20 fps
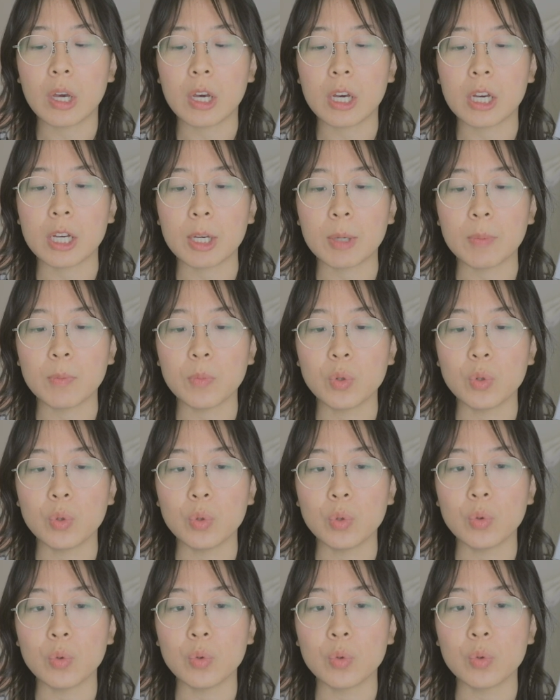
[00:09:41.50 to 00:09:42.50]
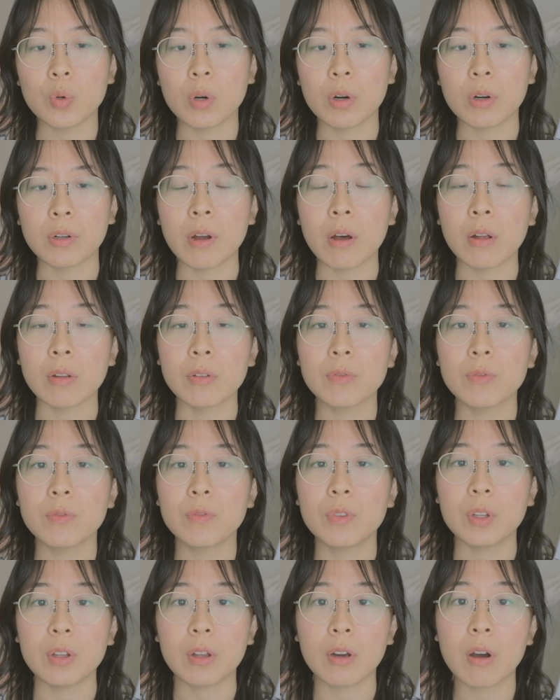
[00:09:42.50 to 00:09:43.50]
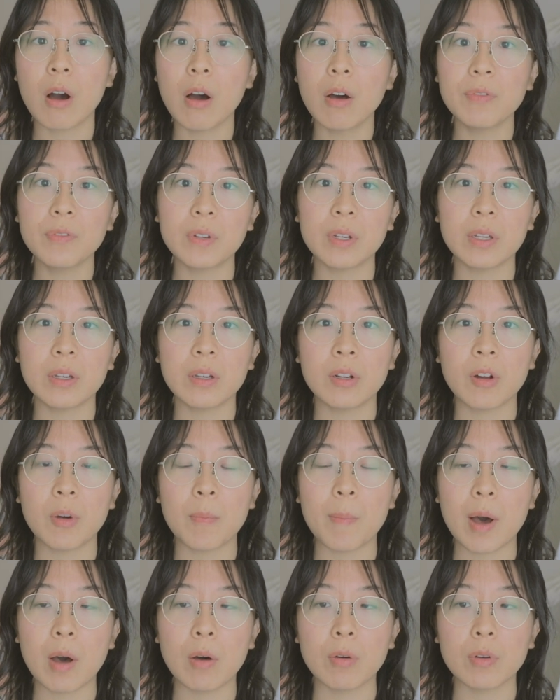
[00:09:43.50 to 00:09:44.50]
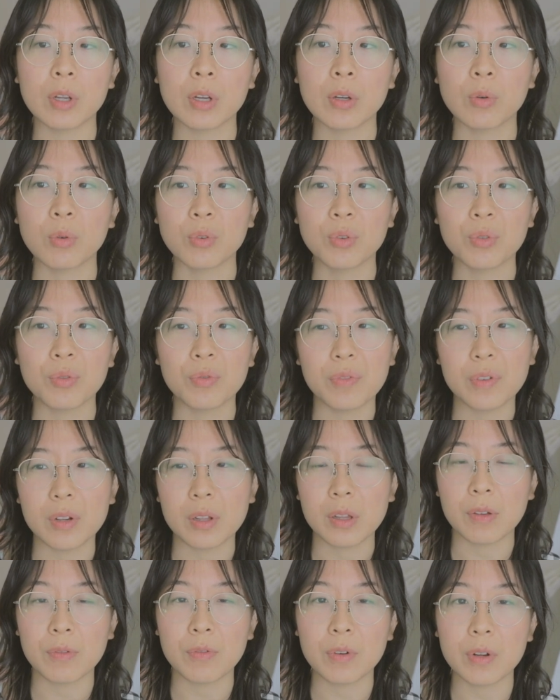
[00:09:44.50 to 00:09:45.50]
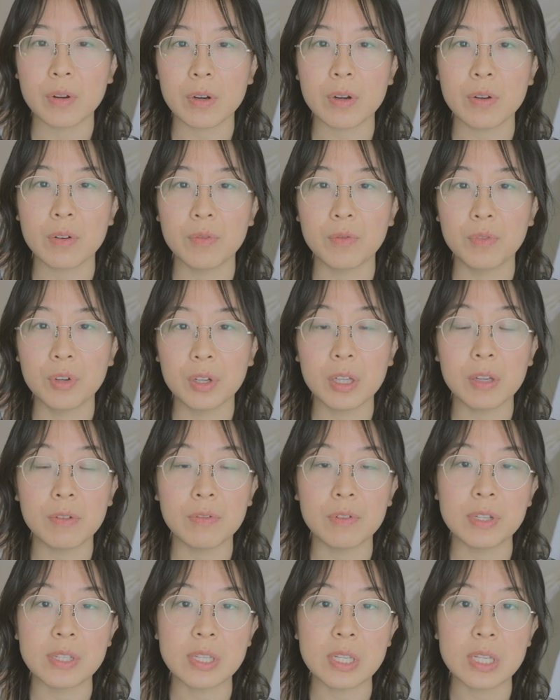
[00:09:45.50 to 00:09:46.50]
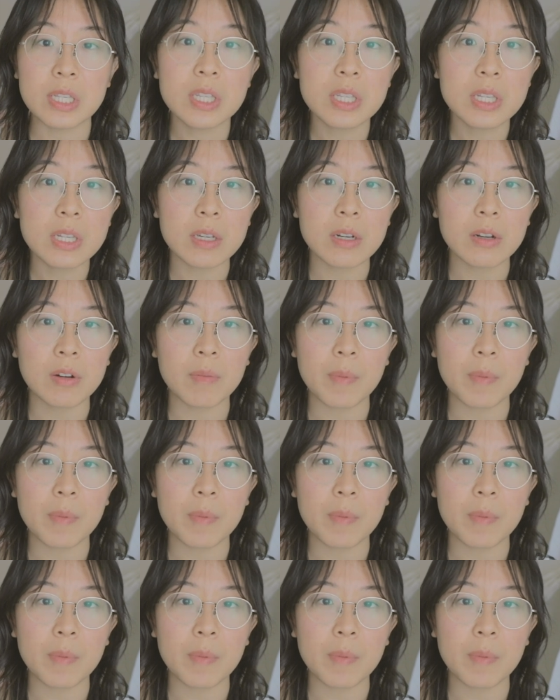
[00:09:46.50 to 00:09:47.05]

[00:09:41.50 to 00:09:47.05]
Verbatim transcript: um, you are not feeling confident about it, or you're feeling really really resistant